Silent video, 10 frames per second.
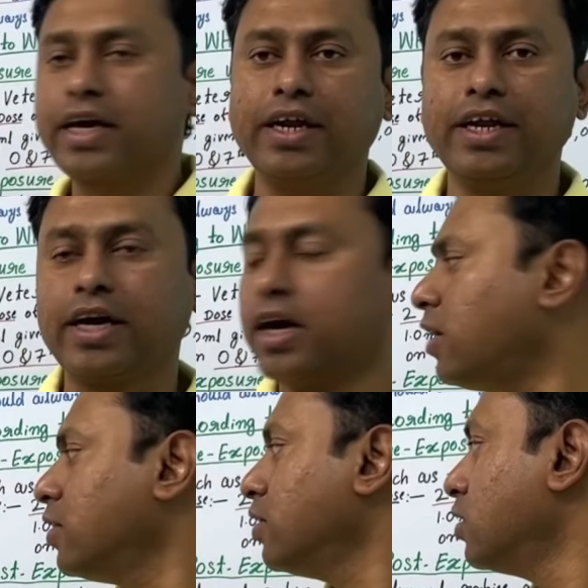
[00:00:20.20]

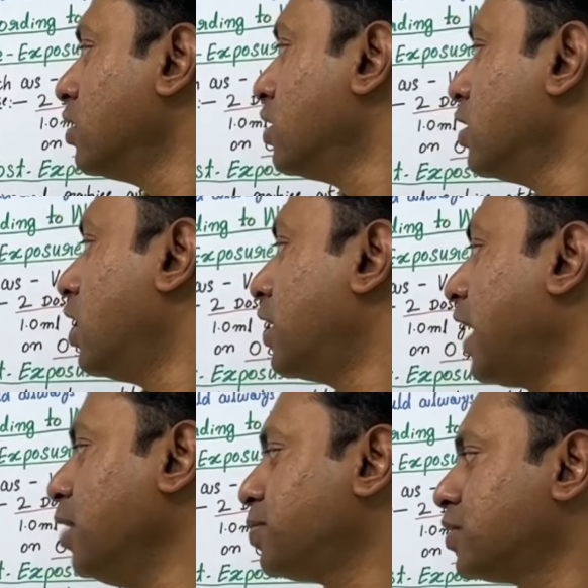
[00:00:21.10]
clinical
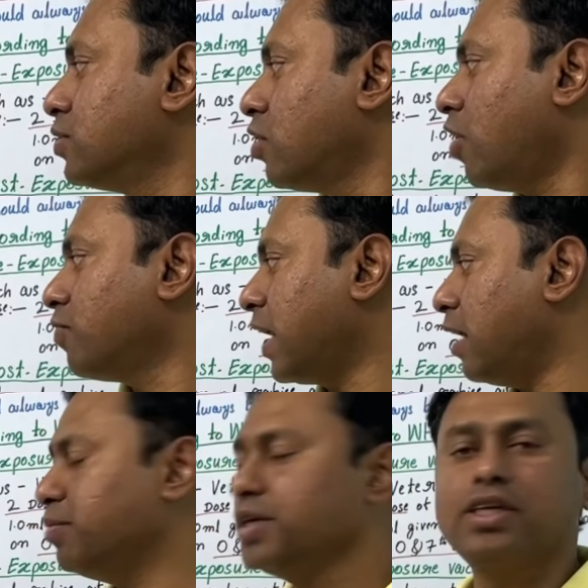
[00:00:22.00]
types of the
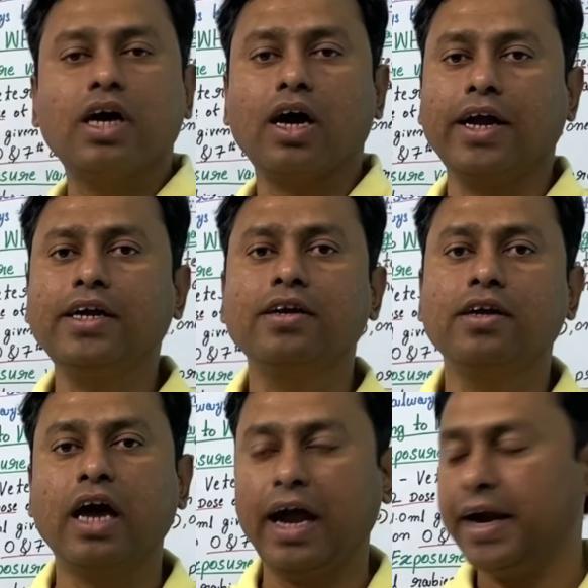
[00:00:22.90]
rabies
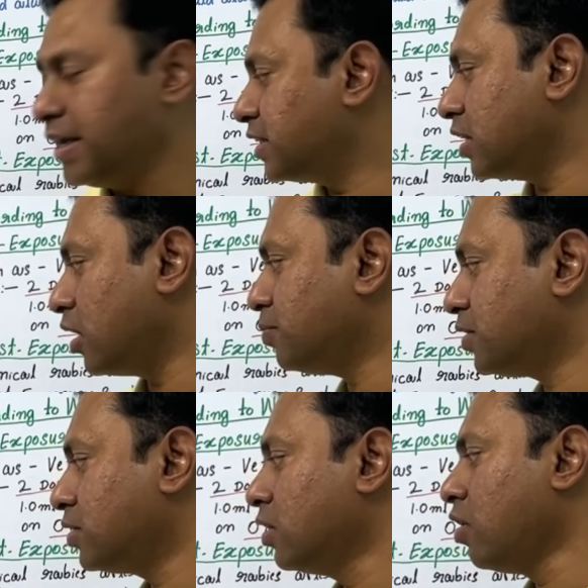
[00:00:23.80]
and
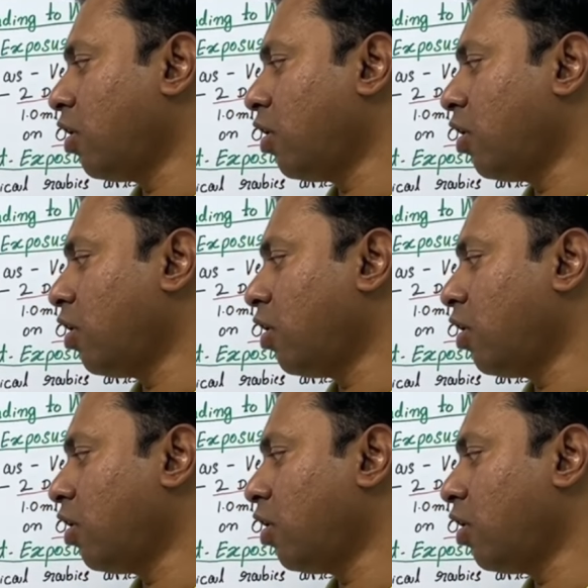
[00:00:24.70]
anti-serums,